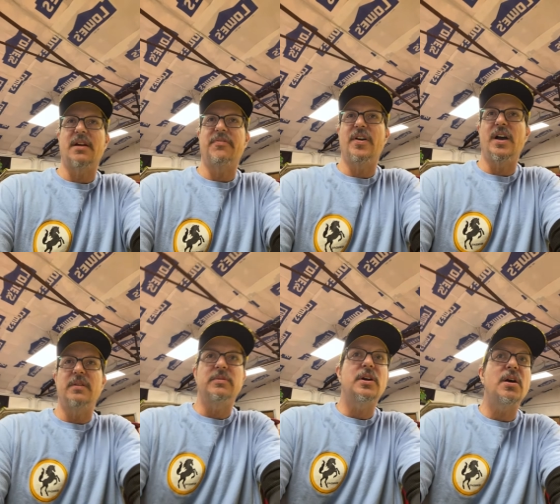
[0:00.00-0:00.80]
of
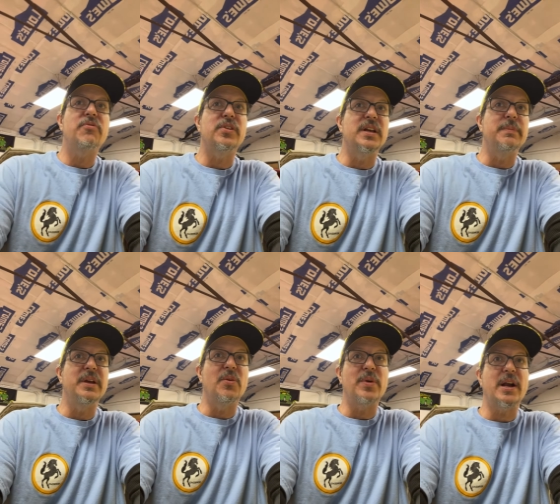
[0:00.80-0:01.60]
fun. Or hopefully it'll be
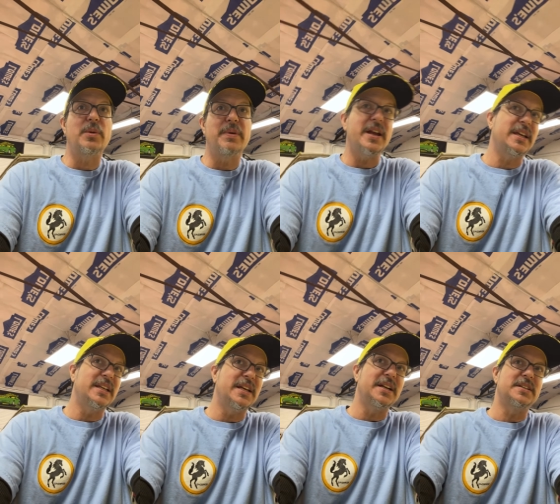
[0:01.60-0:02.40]
a record-breaking year.